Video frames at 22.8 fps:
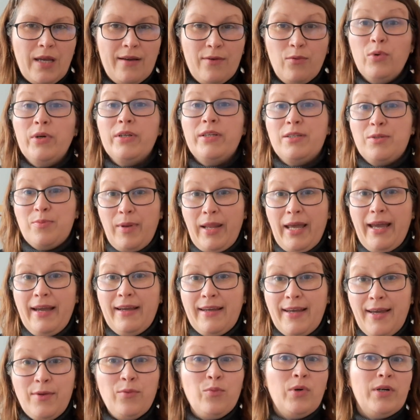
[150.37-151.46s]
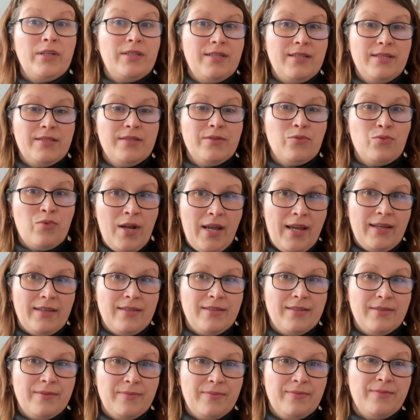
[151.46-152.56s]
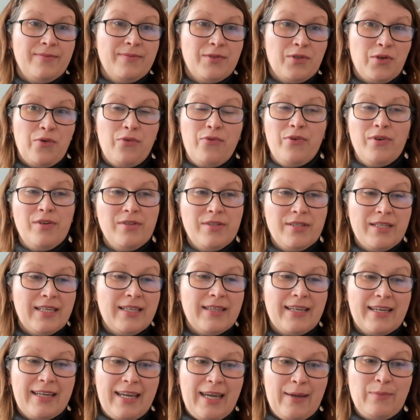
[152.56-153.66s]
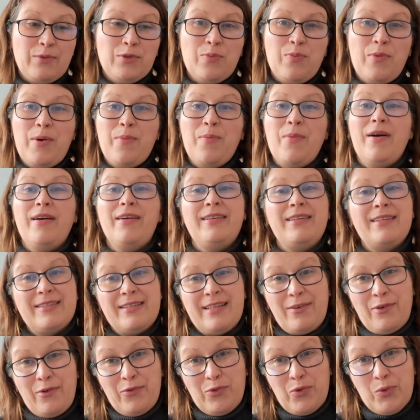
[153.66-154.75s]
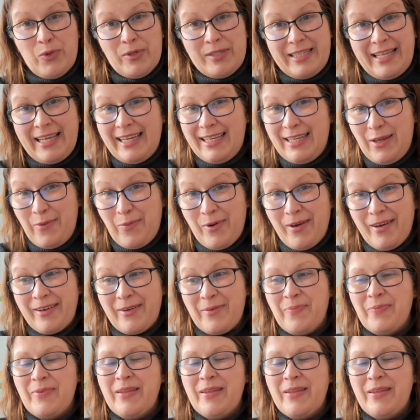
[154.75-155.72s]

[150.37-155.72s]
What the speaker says: what is black and what is red. So first thing that came to my mind is of course ladybug.